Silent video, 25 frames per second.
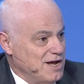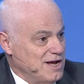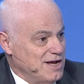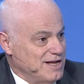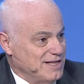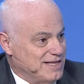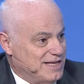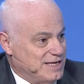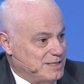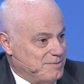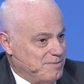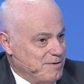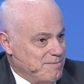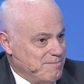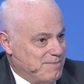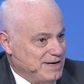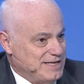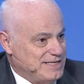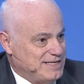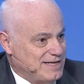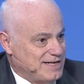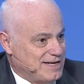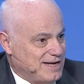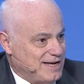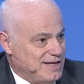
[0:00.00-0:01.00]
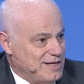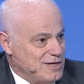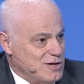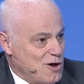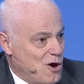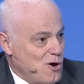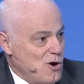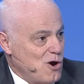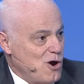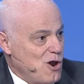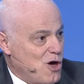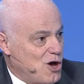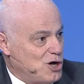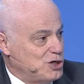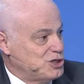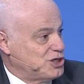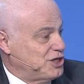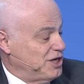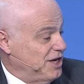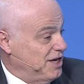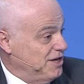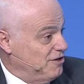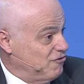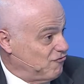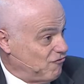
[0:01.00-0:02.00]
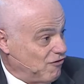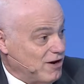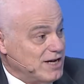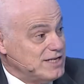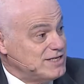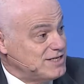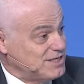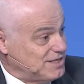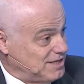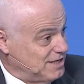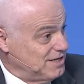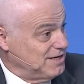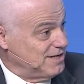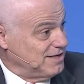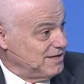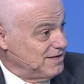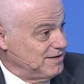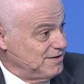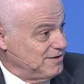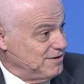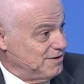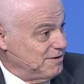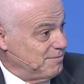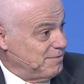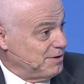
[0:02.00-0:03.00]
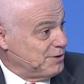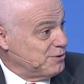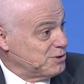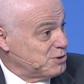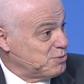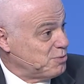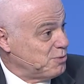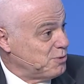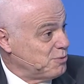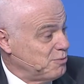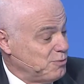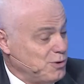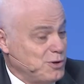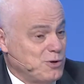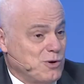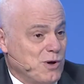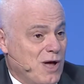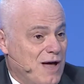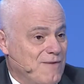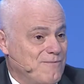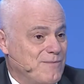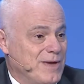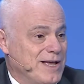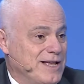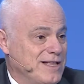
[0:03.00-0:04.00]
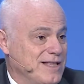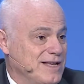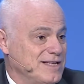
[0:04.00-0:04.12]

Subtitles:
there's been basically no loss in trust. Because we could have been in a